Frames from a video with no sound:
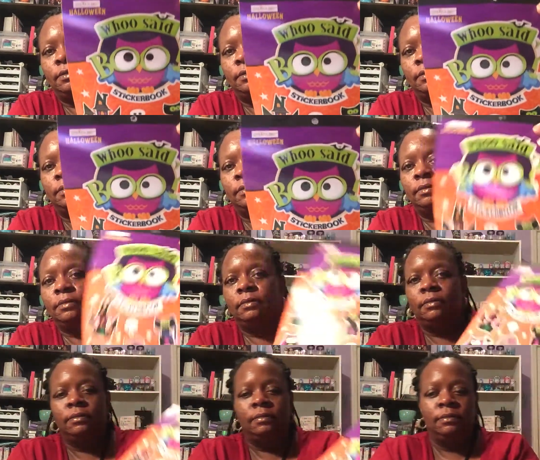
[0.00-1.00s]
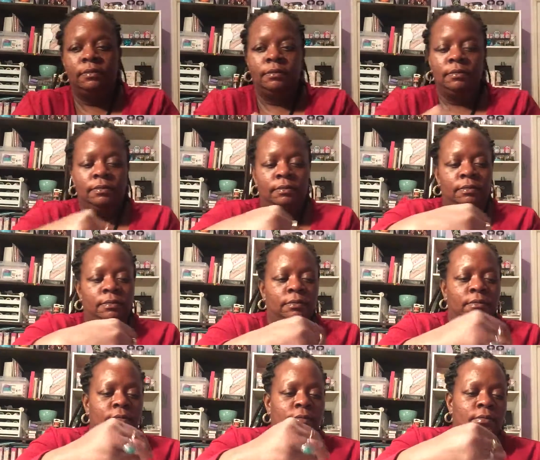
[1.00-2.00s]

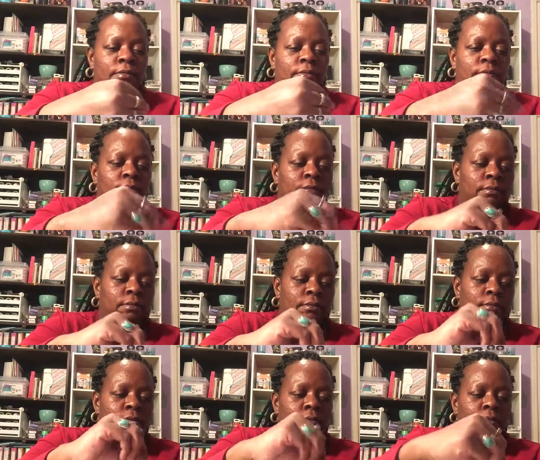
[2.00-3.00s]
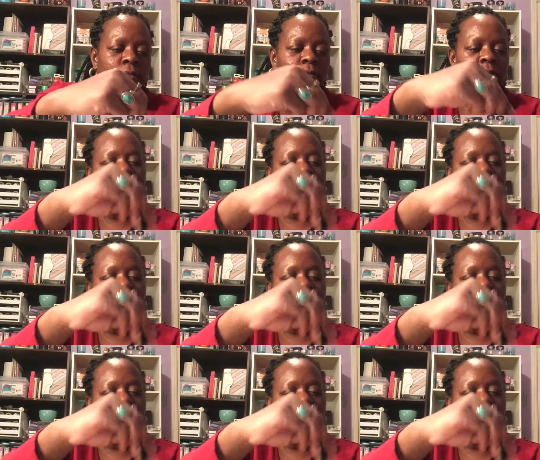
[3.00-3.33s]
(silence)